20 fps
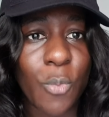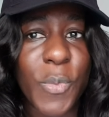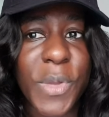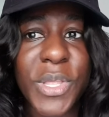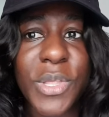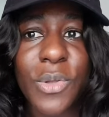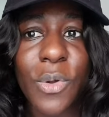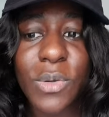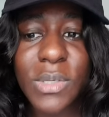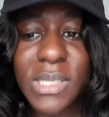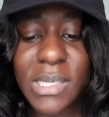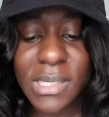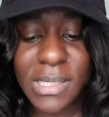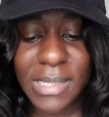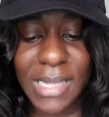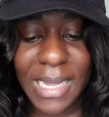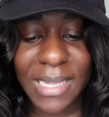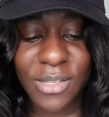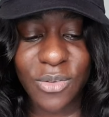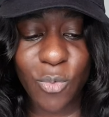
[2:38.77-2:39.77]
we
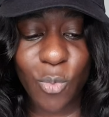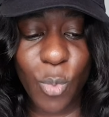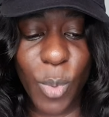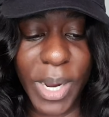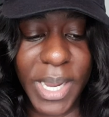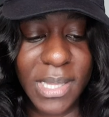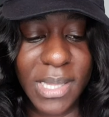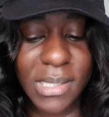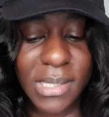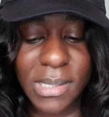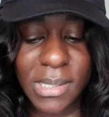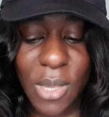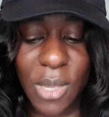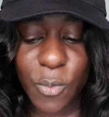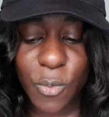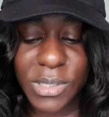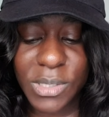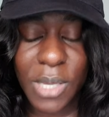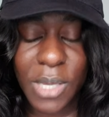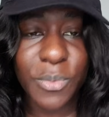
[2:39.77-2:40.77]
noticed that the way this
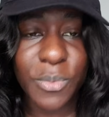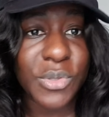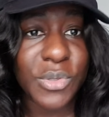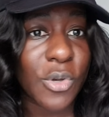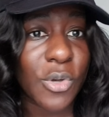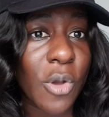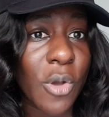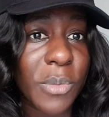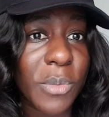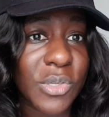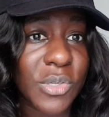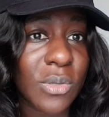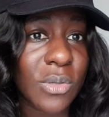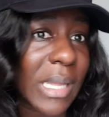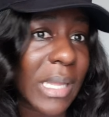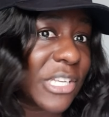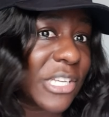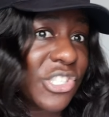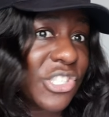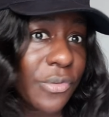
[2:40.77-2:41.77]
thing was able to come into
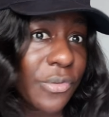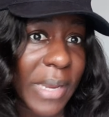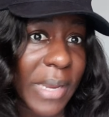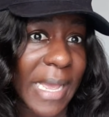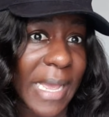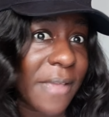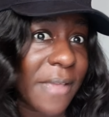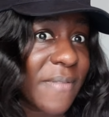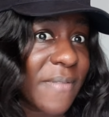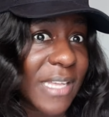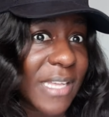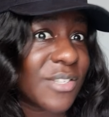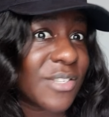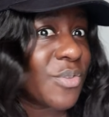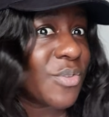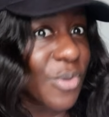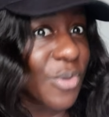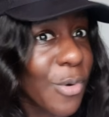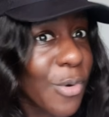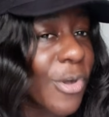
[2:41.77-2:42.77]
Nigeria, if there's
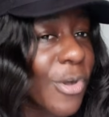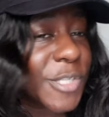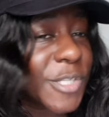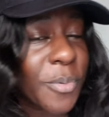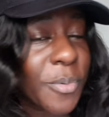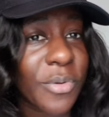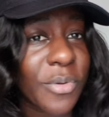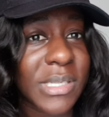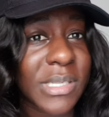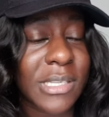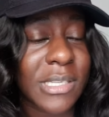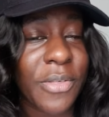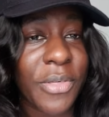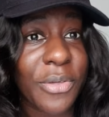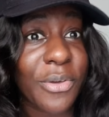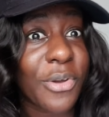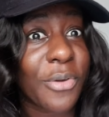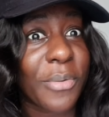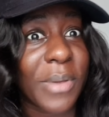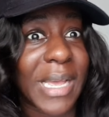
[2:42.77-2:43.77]
no conspiracy
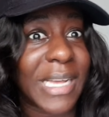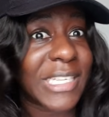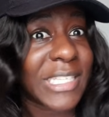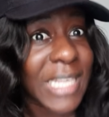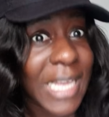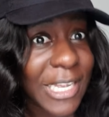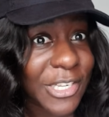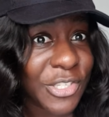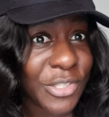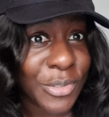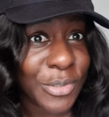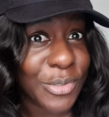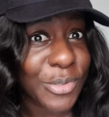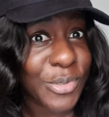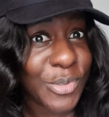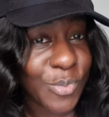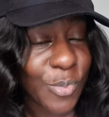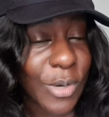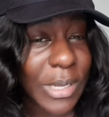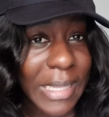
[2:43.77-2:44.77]
theory attached to
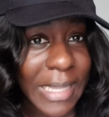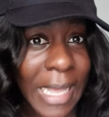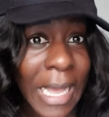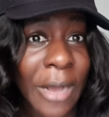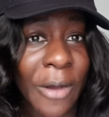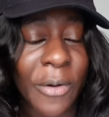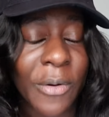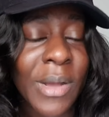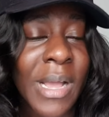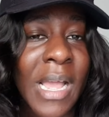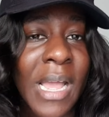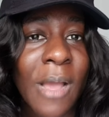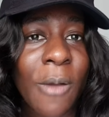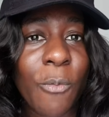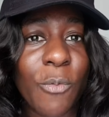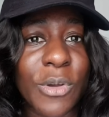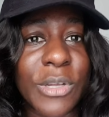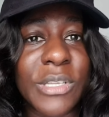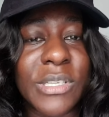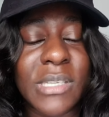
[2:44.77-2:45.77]
this one now,
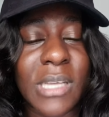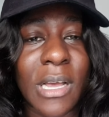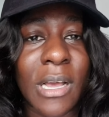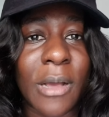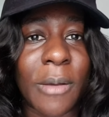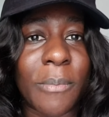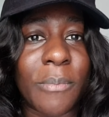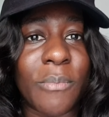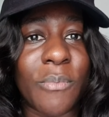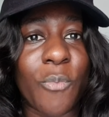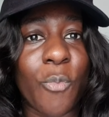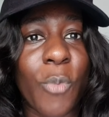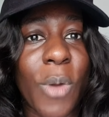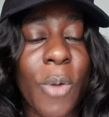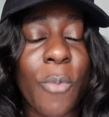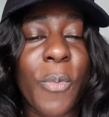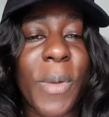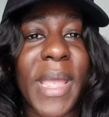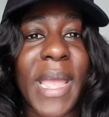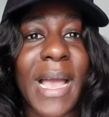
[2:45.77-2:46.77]
was
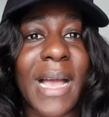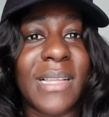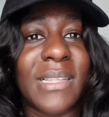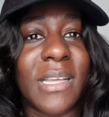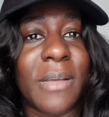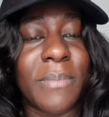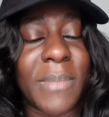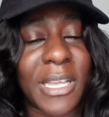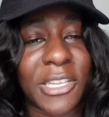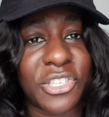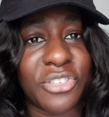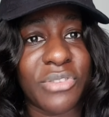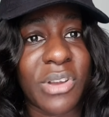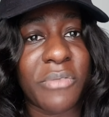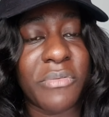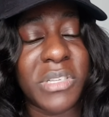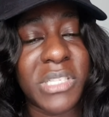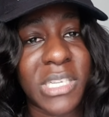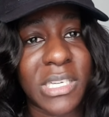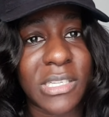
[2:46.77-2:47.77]
when we had
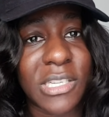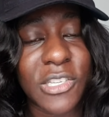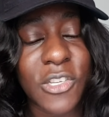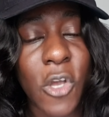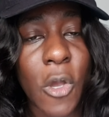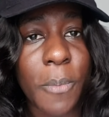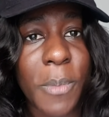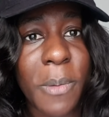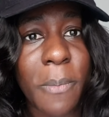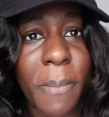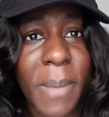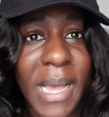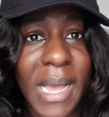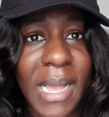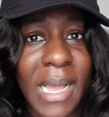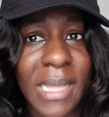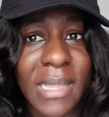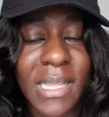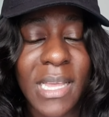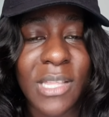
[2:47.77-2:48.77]
Nigerian returnees coming
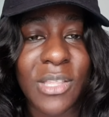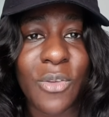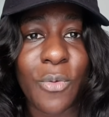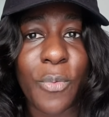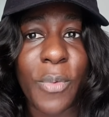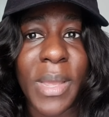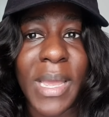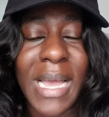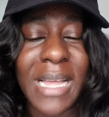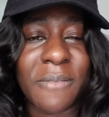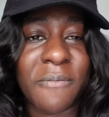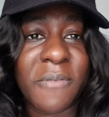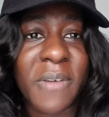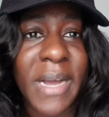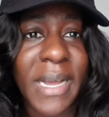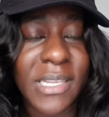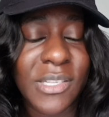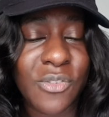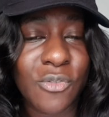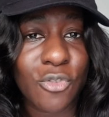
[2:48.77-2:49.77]
back and then they were
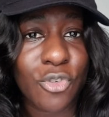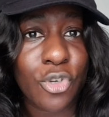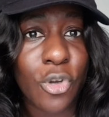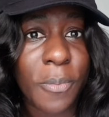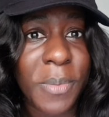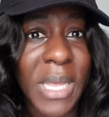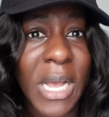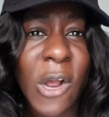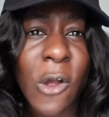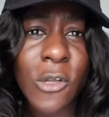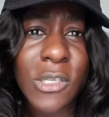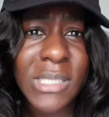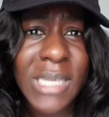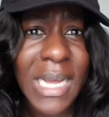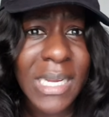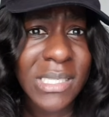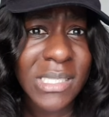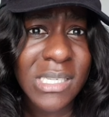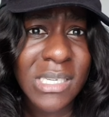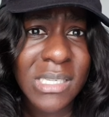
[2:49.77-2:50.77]
advised to drop their
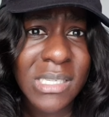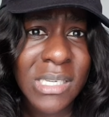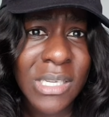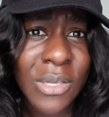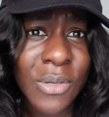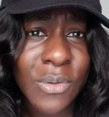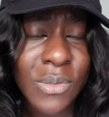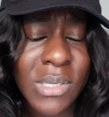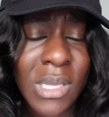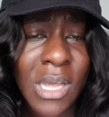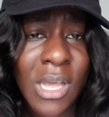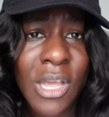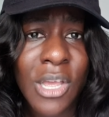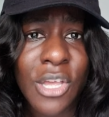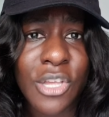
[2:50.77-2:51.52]
contact details.